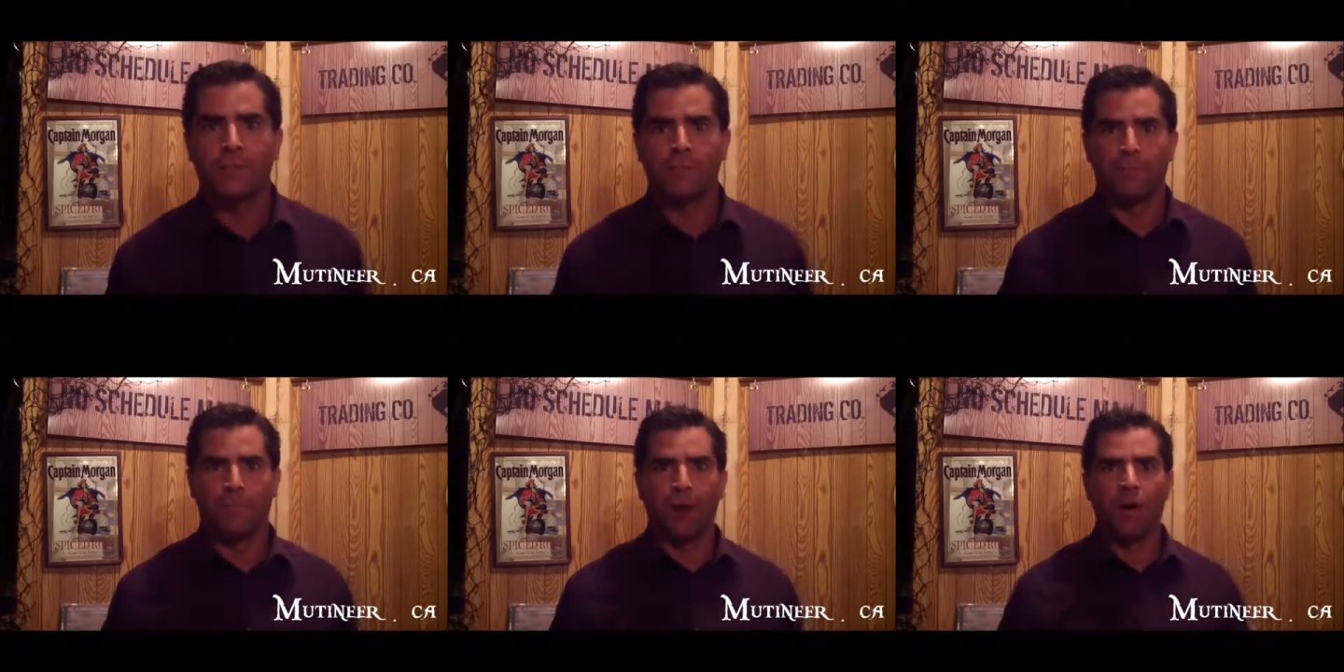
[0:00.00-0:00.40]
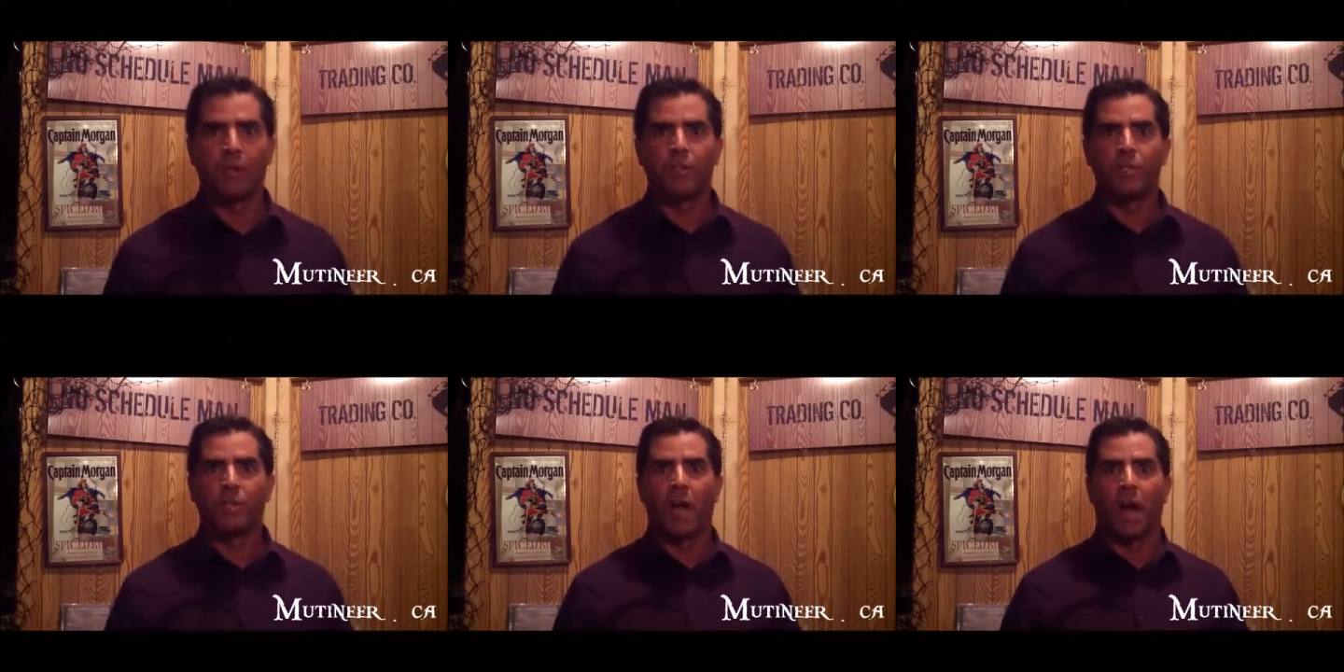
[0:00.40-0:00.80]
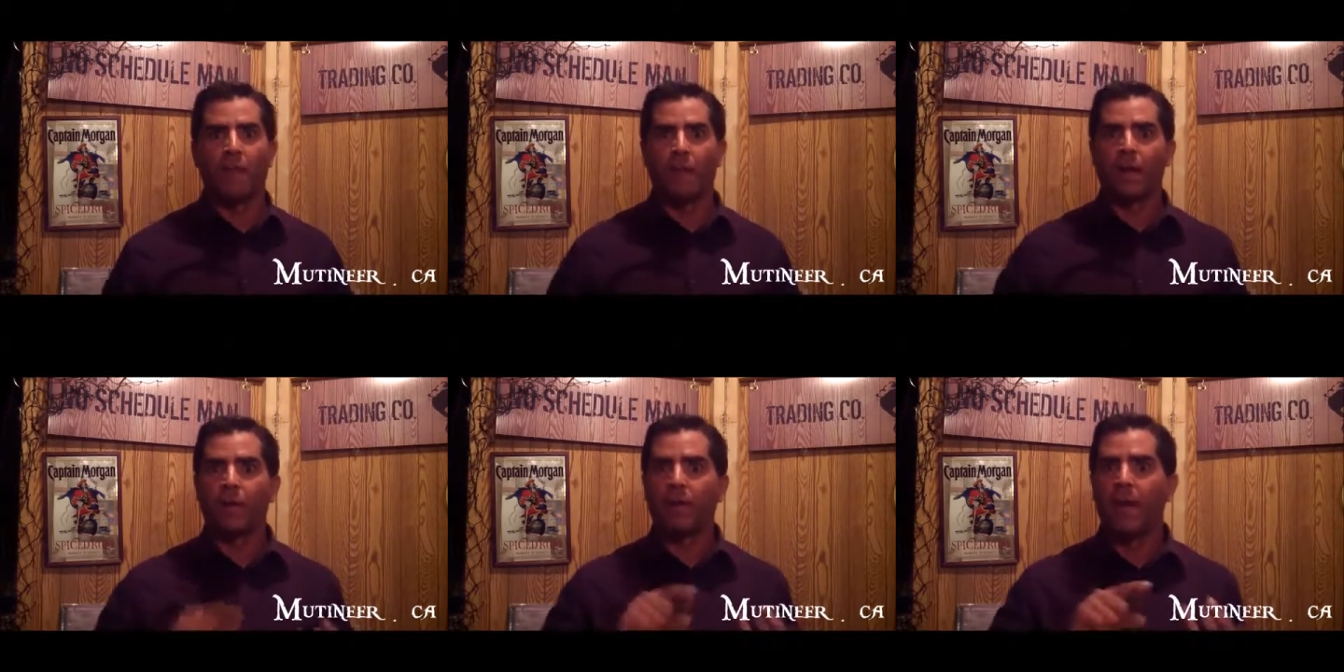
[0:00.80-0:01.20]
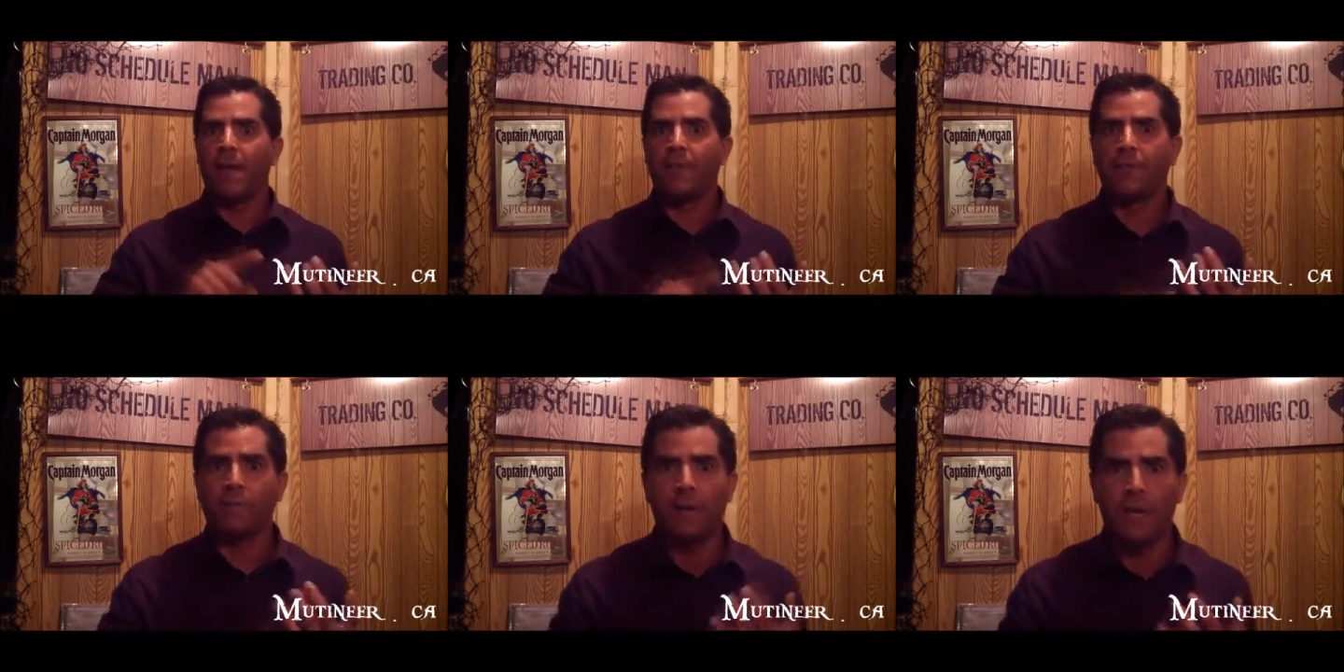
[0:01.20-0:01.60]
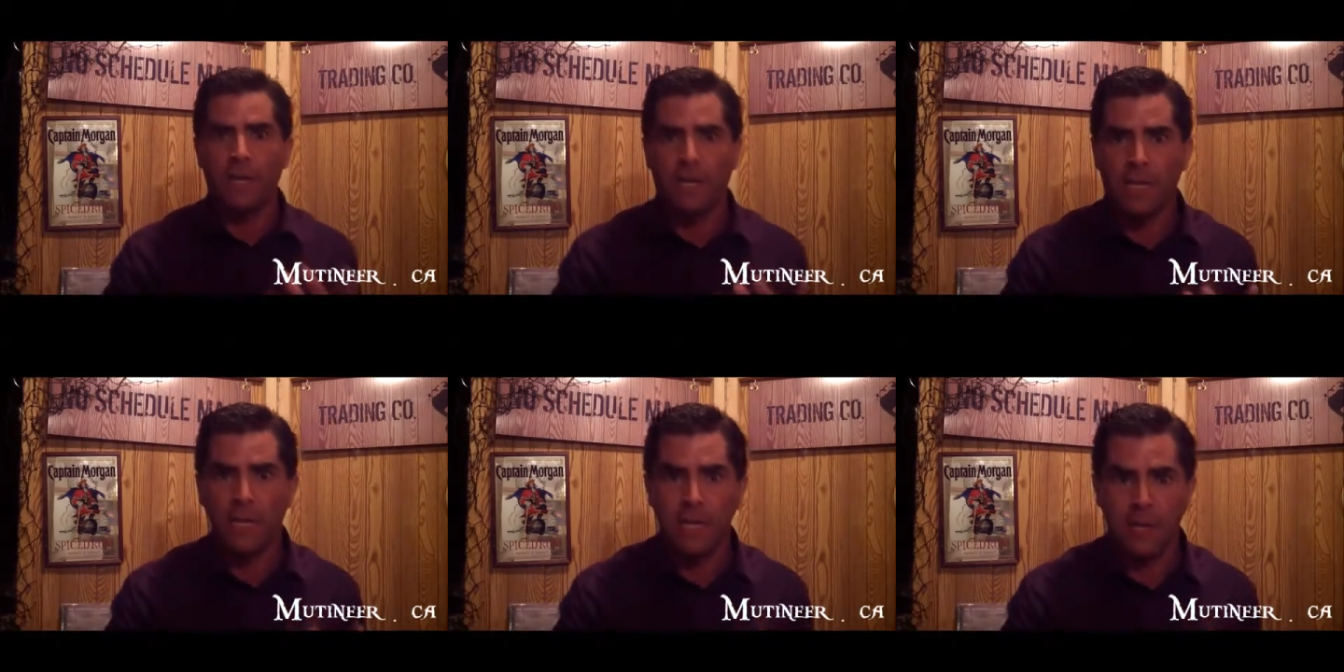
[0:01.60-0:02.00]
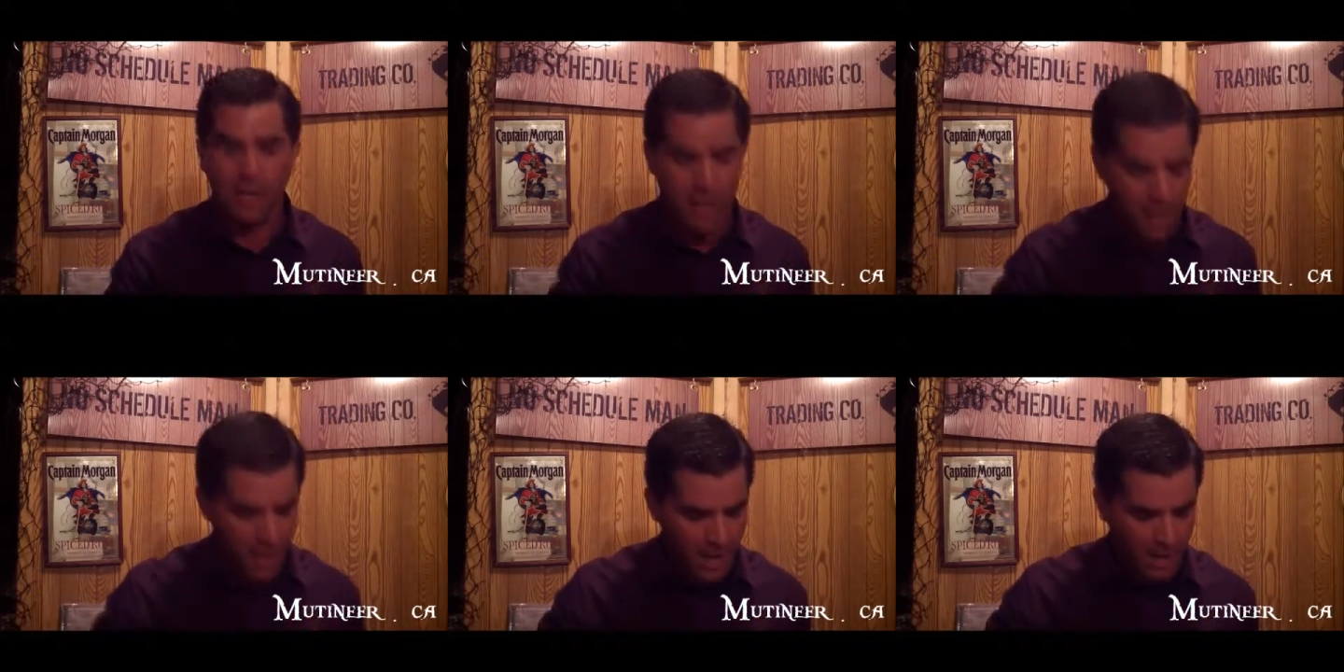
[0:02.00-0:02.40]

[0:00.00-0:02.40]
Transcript: at a pawn shop. I don't have the right gear.